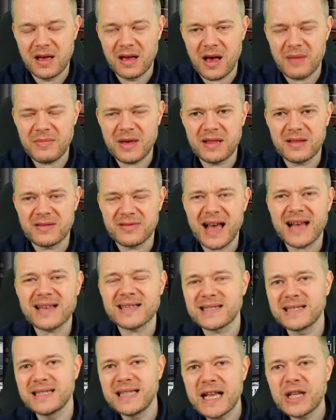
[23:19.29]
I mean,
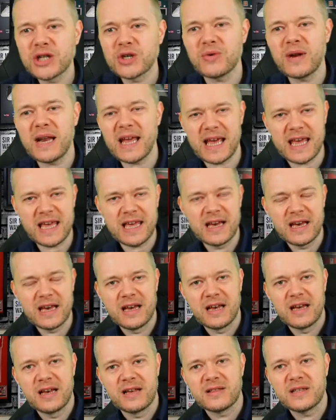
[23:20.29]
that's literally
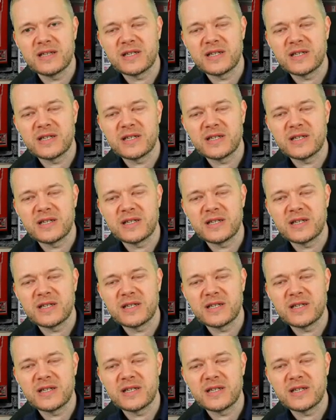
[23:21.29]
the